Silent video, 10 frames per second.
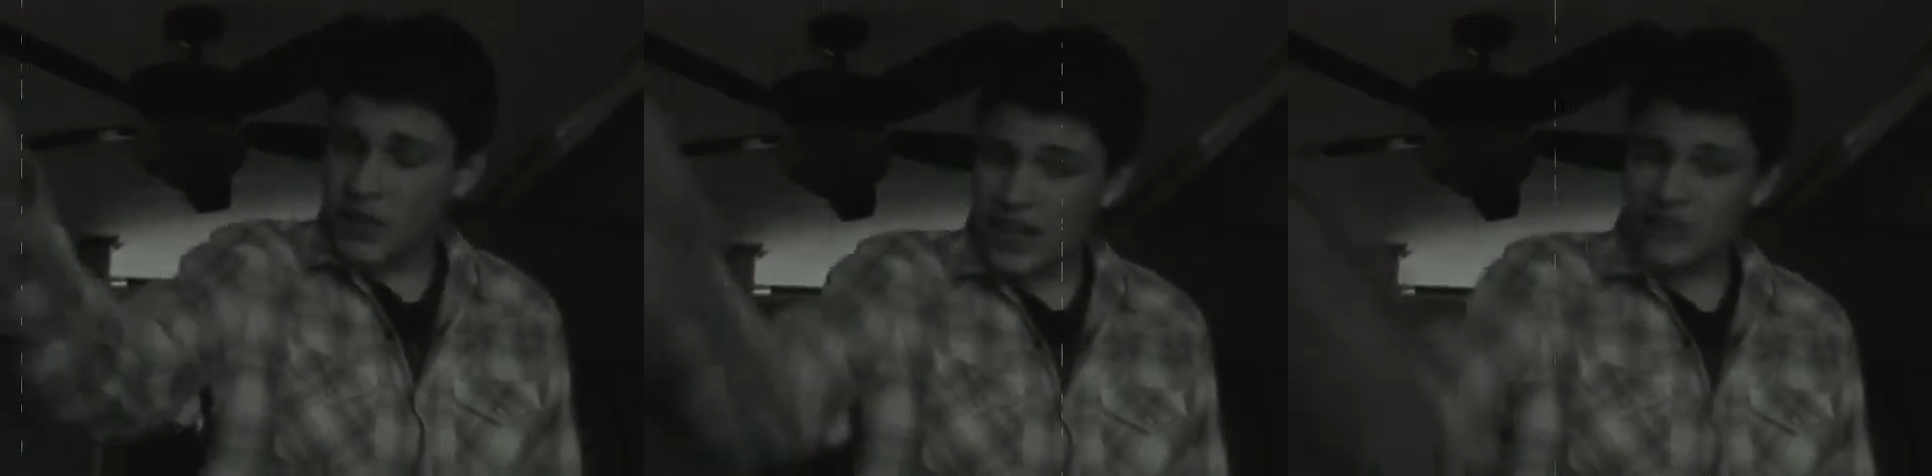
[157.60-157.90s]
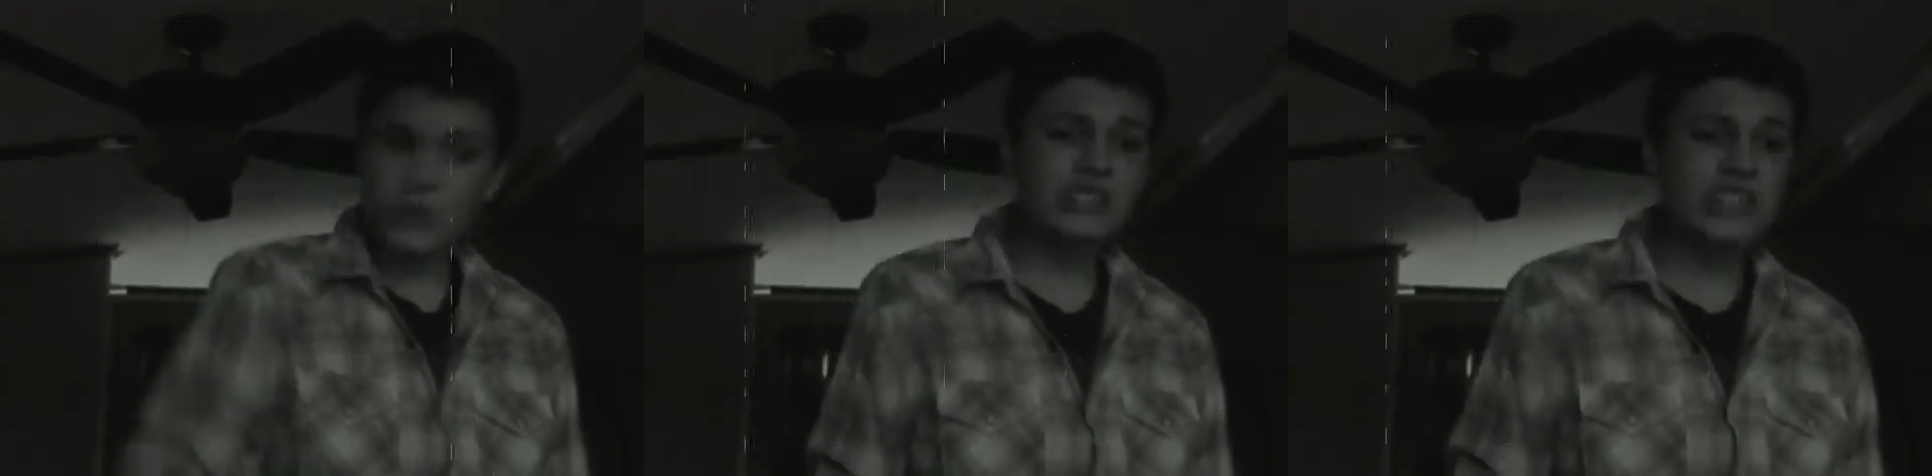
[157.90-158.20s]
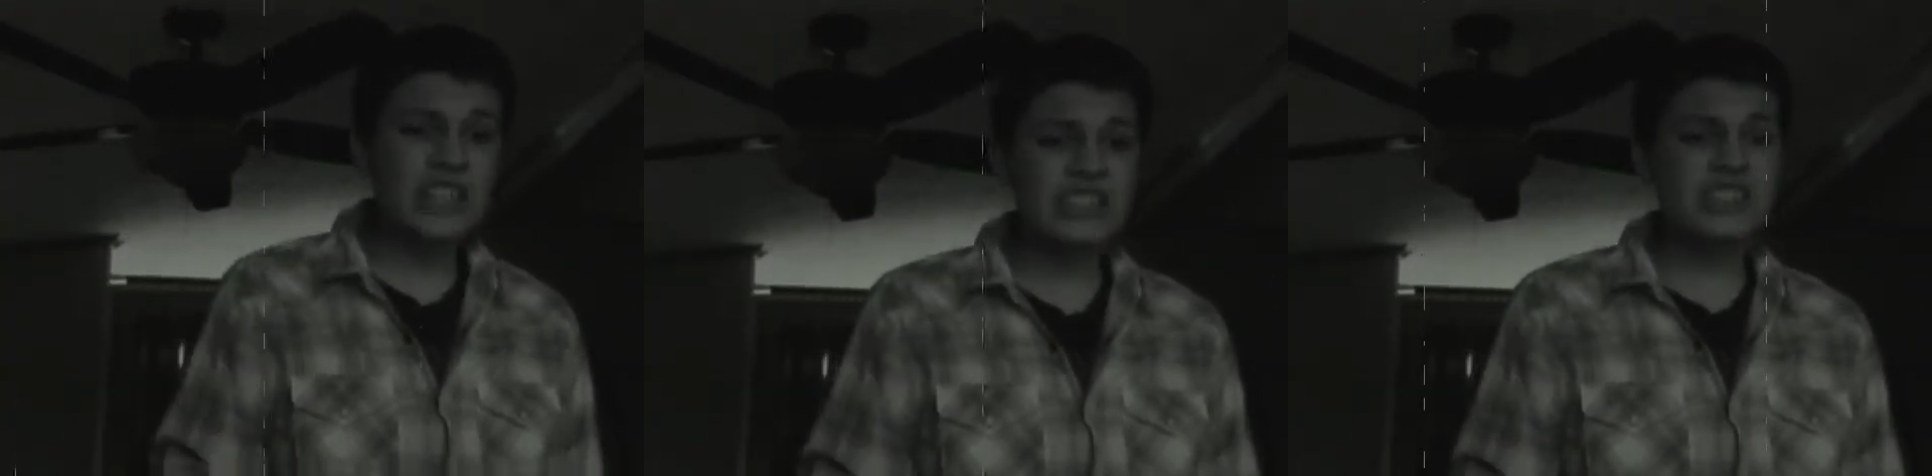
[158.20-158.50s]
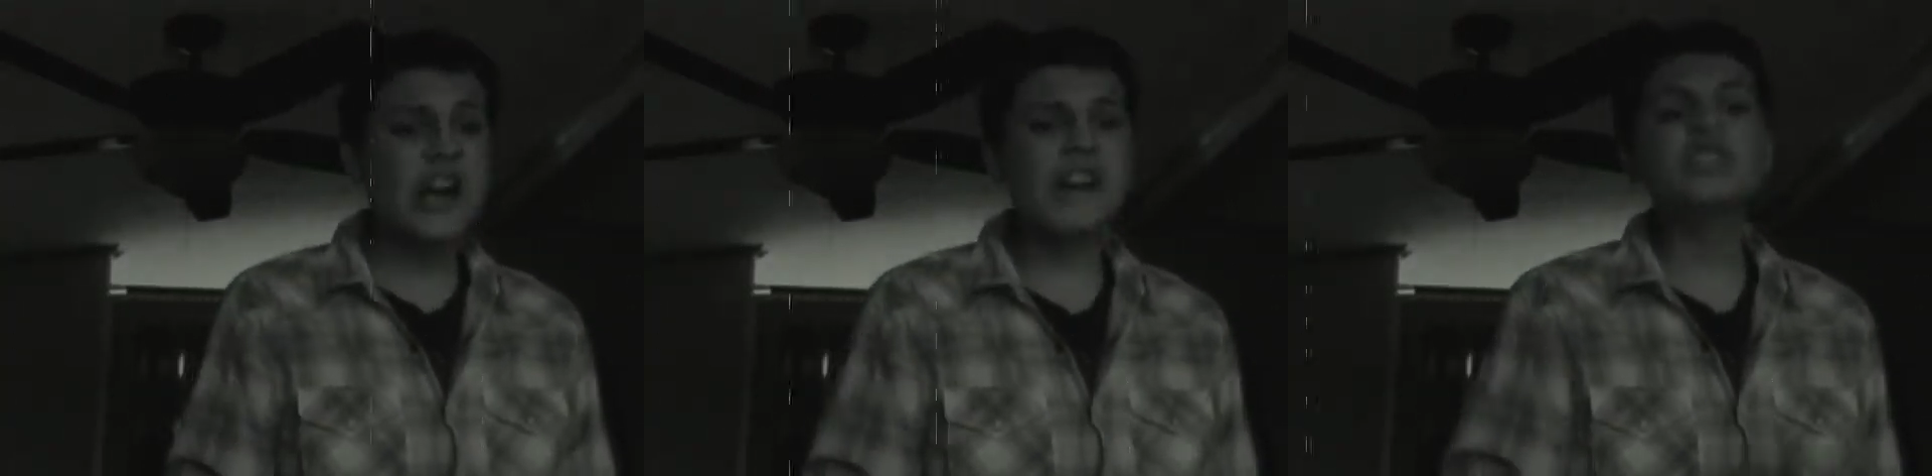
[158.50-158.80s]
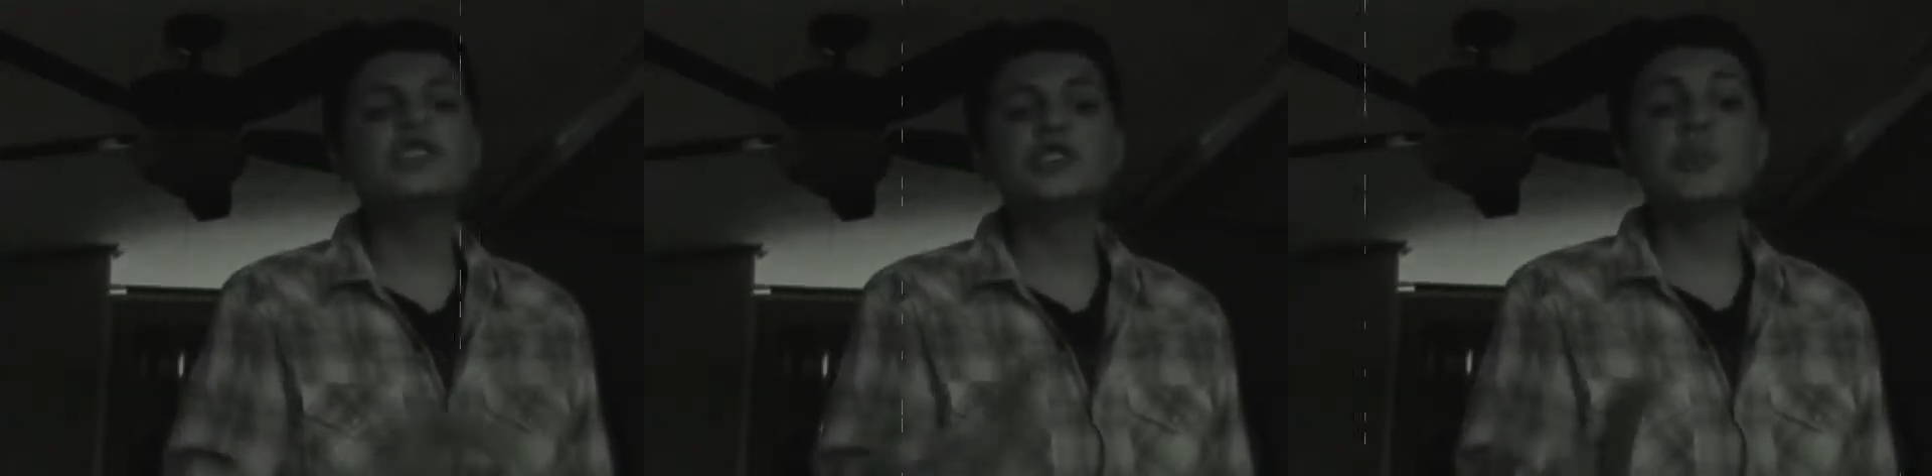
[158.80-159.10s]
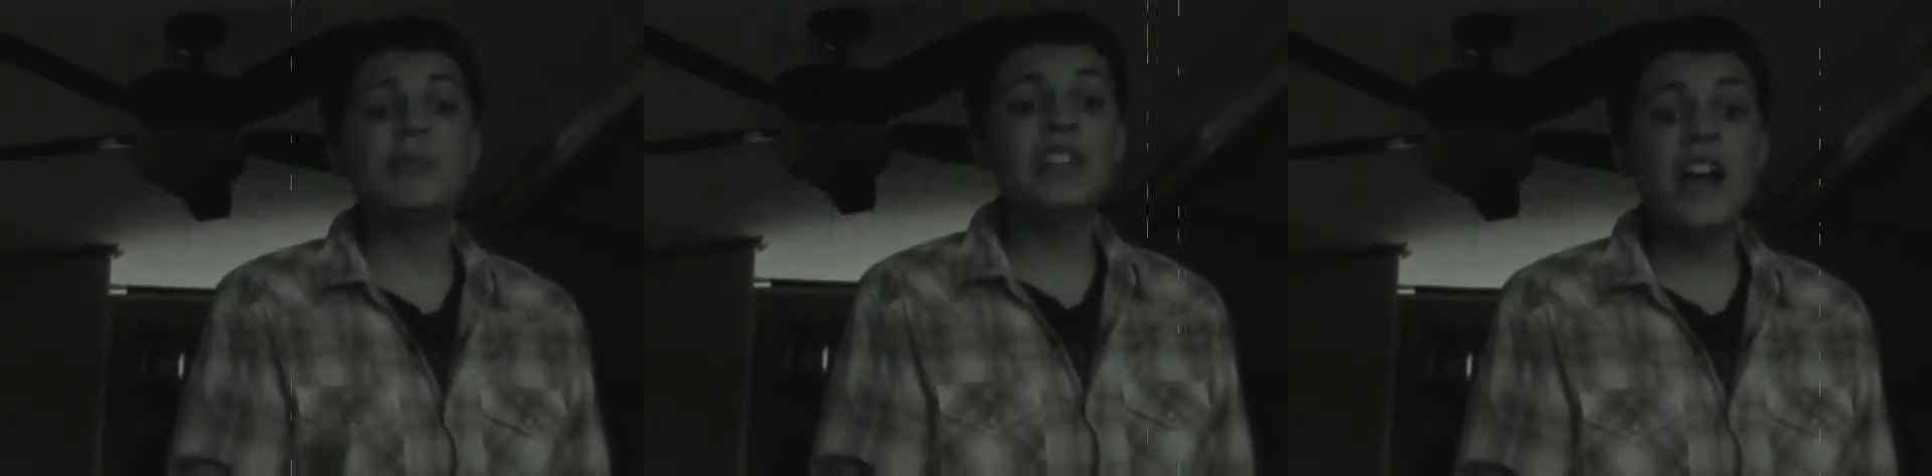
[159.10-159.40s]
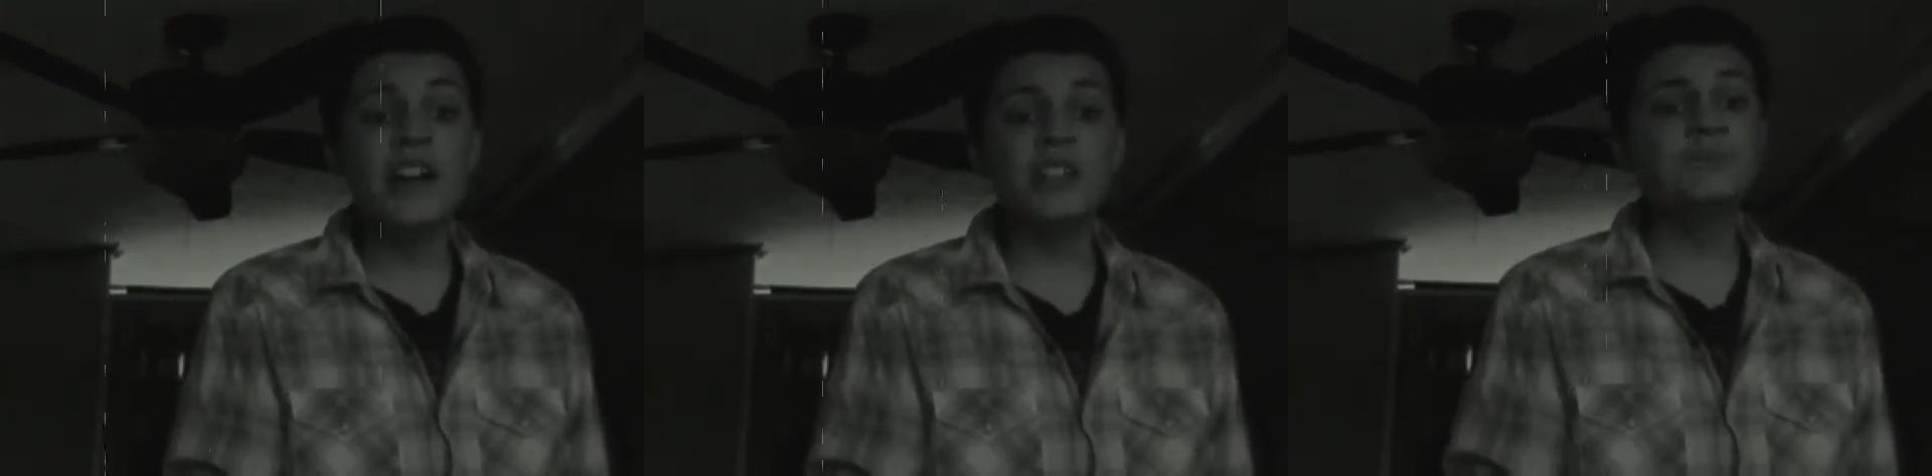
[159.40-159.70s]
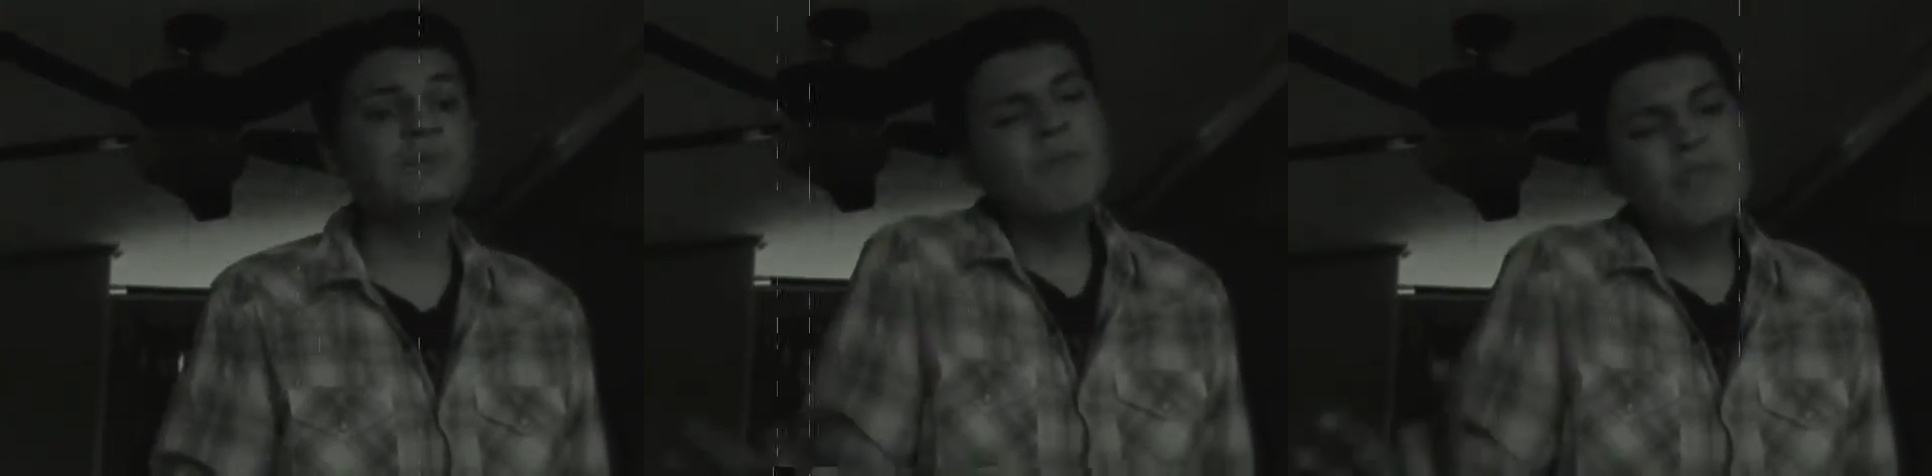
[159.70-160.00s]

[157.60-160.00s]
straight northeast. You'll be there.